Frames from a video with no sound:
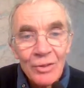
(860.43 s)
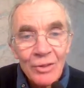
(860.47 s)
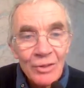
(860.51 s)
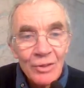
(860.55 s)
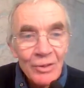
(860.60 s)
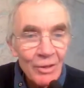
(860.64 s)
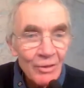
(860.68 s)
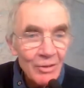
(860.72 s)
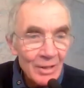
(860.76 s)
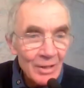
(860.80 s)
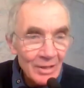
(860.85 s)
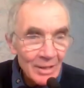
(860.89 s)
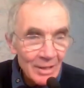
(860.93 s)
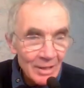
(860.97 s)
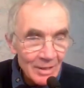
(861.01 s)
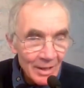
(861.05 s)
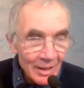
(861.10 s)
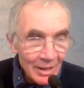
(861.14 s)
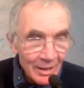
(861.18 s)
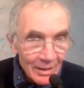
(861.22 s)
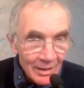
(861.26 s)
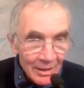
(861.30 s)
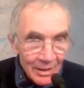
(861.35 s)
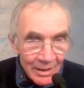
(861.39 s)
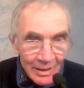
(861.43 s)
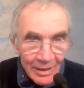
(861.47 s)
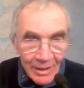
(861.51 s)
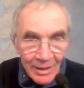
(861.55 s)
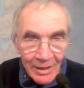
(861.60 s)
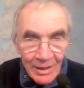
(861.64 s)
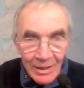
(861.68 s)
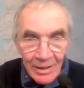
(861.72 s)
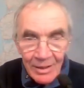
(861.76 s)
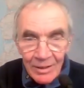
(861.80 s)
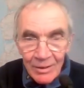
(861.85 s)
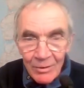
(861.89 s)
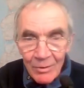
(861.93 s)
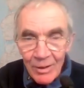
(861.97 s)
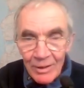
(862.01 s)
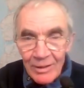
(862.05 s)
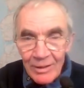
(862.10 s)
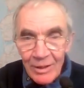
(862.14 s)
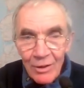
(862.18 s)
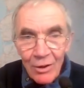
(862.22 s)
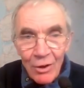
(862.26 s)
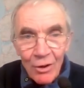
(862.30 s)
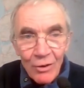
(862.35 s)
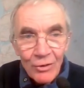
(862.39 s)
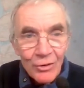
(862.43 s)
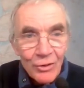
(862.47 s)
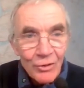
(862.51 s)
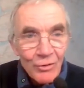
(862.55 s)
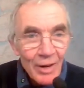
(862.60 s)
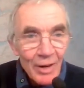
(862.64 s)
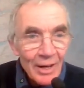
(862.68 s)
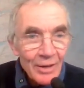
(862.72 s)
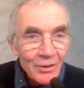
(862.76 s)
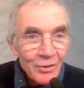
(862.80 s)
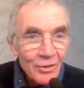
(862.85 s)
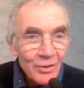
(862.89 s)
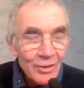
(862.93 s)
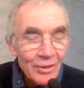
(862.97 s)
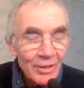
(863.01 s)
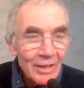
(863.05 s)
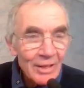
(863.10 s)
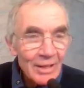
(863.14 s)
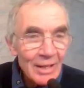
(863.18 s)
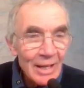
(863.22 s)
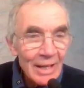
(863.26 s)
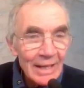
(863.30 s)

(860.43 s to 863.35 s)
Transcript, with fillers: So this is a quite a long duration,